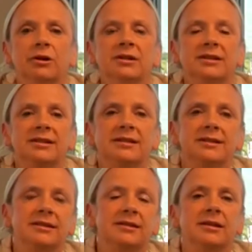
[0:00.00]

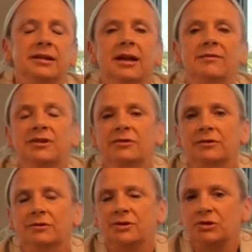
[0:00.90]
ordinances that have
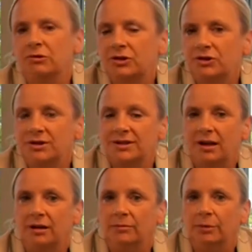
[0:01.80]
different restrictions
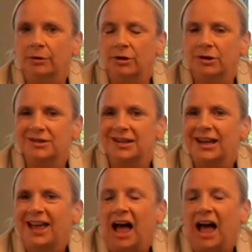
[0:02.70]
on brokers.